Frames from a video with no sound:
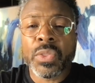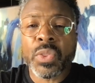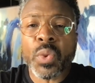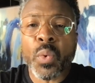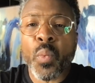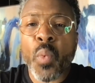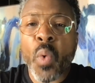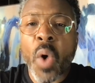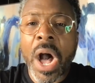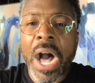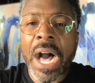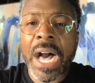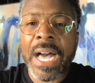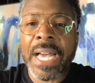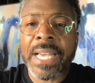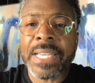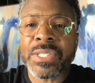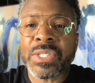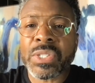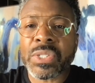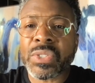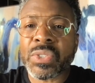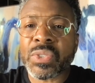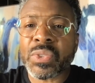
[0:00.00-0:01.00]
the
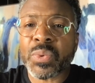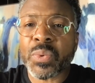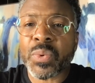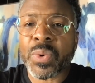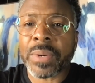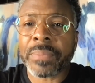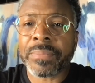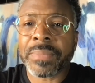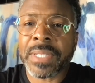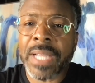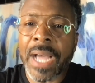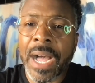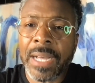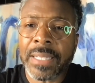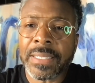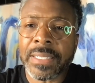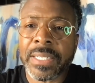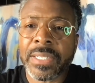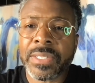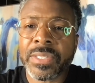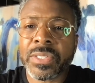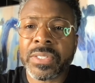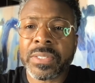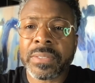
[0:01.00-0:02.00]
wise store up
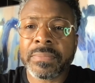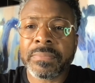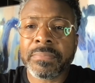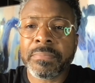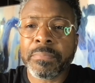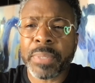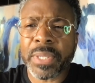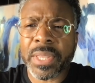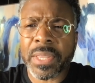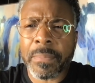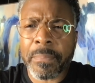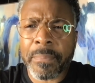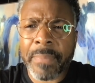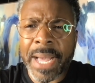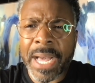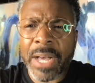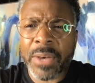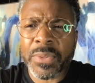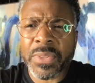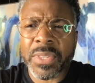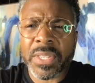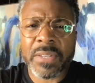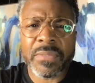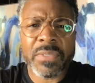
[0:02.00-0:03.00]
knowledge, but the
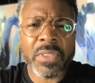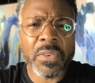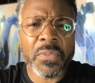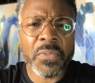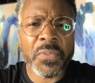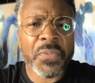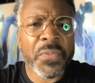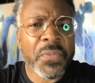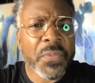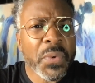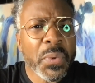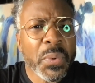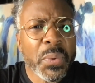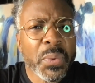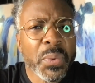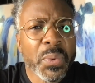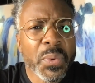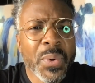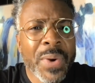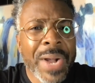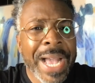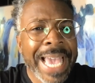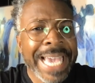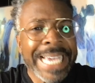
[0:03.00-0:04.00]
mouth of the
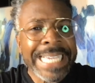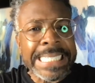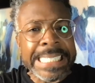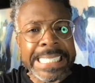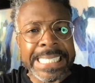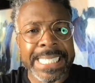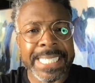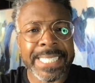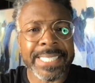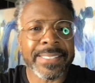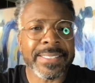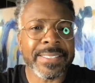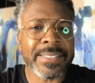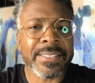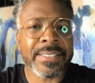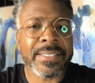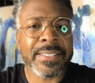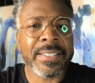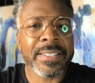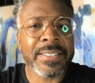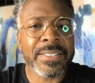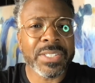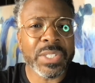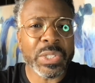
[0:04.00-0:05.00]
fool
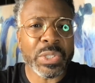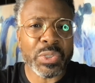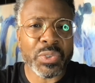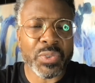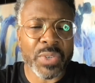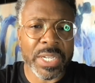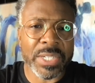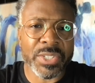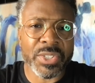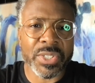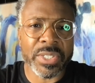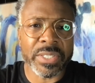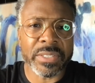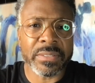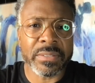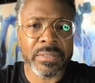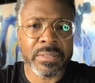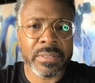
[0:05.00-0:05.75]
hastens destruction.